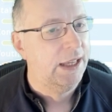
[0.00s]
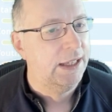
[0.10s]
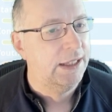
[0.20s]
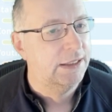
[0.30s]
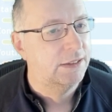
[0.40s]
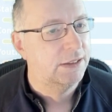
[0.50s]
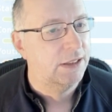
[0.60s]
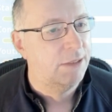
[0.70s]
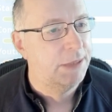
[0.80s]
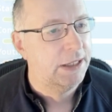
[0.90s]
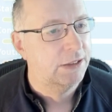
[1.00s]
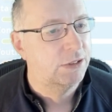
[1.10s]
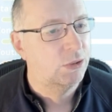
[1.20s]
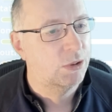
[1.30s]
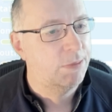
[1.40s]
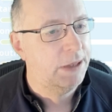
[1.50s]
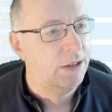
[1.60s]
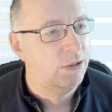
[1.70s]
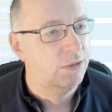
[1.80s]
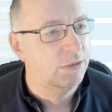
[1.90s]
And I'll be able to talk
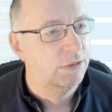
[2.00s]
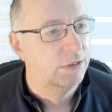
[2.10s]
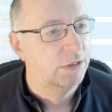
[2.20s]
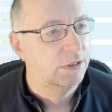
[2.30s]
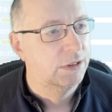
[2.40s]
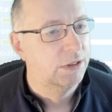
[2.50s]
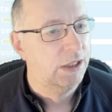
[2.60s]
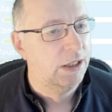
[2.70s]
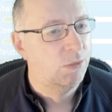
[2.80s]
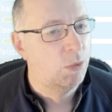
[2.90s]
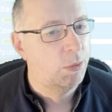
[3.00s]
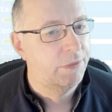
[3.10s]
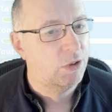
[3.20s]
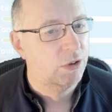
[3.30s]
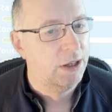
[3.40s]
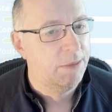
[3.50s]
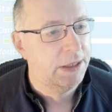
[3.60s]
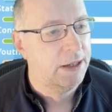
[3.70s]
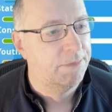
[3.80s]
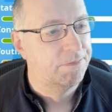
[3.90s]
about what we've got
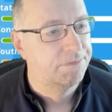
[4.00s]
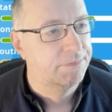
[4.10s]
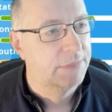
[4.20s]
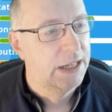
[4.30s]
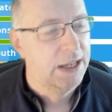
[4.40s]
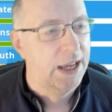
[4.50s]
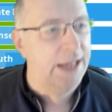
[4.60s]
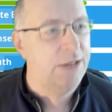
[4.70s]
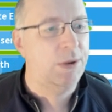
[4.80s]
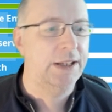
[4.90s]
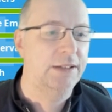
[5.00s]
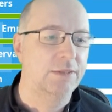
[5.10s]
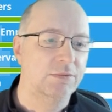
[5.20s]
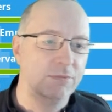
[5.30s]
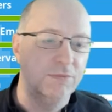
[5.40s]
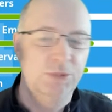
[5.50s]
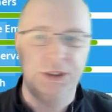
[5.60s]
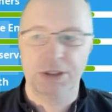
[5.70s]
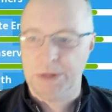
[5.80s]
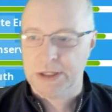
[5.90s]
coming up. Anyway,
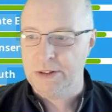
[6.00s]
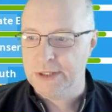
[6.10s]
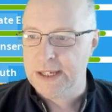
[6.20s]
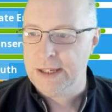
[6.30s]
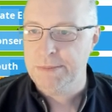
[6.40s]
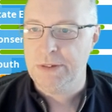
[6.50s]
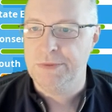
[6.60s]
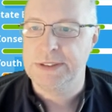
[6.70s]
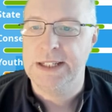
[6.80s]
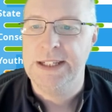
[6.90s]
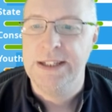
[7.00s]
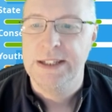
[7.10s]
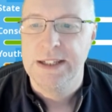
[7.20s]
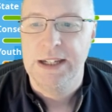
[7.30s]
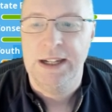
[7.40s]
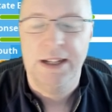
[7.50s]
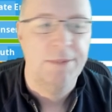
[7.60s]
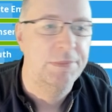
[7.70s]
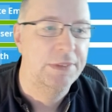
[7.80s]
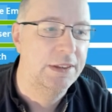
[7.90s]
we're still working on the game, obviously.
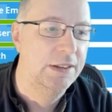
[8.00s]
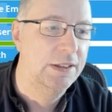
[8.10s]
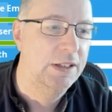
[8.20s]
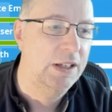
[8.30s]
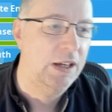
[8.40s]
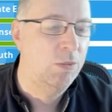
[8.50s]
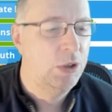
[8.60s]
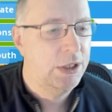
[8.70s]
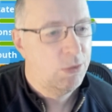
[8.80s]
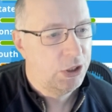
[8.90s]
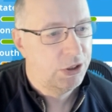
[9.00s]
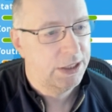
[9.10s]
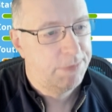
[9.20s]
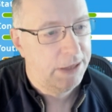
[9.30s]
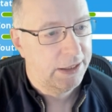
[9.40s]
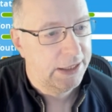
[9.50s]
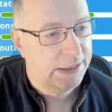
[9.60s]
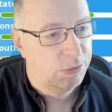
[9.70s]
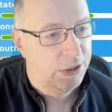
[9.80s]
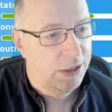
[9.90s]
I want to know what you think about
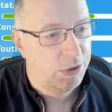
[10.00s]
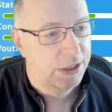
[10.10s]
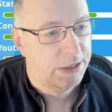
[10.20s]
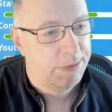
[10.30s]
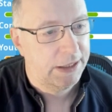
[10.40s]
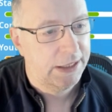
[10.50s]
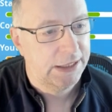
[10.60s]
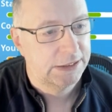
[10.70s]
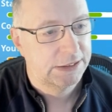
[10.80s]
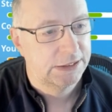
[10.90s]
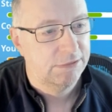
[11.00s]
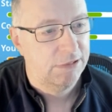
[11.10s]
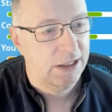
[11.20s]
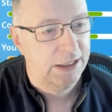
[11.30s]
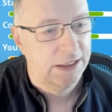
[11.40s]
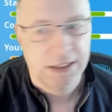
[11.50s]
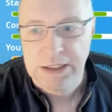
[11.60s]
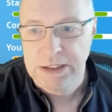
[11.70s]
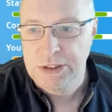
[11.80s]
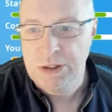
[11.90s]
this. I want to know what you think about this, right?
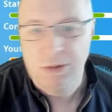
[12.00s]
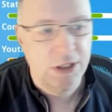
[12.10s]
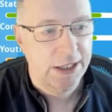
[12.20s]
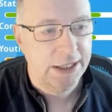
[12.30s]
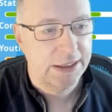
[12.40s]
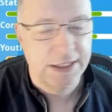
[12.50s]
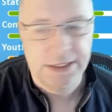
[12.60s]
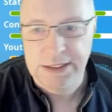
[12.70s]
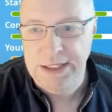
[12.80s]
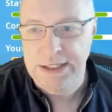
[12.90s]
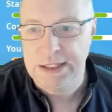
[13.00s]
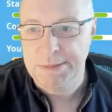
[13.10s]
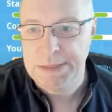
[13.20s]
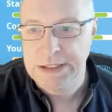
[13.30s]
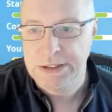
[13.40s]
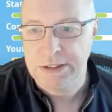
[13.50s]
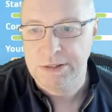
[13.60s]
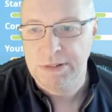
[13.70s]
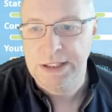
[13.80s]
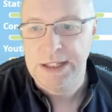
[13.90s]
Do you like this thing that the
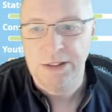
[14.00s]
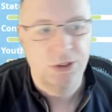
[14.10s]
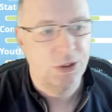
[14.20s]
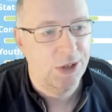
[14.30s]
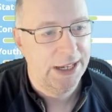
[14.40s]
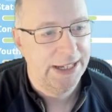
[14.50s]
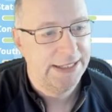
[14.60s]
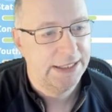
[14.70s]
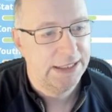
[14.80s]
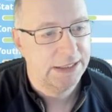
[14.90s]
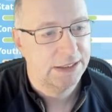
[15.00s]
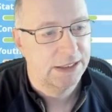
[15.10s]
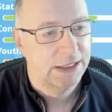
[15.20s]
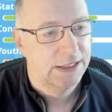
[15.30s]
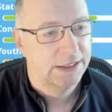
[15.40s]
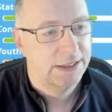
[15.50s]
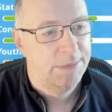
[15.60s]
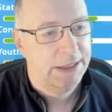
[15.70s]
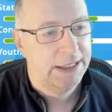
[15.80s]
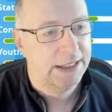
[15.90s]
ministers are in there, or do you hate it? Does
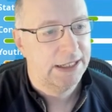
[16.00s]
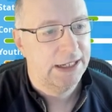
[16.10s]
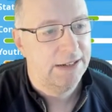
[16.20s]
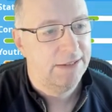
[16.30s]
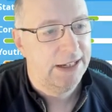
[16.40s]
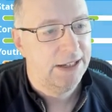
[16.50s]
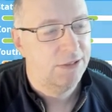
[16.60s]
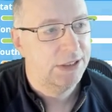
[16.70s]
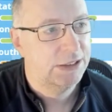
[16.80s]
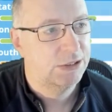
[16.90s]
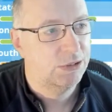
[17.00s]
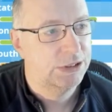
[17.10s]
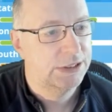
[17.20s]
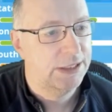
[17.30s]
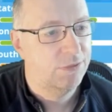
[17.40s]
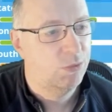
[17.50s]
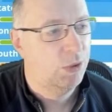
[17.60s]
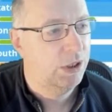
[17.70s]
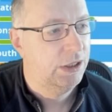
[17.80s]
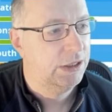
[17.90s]
it make it clearer how this sort of stuff
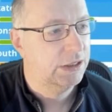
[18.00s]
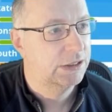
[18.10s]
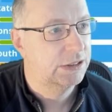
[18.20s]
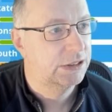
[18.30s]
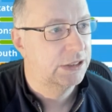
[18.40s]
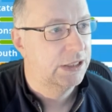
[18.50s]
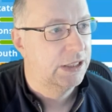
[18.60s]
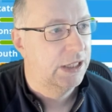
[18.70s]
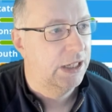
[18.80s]
works?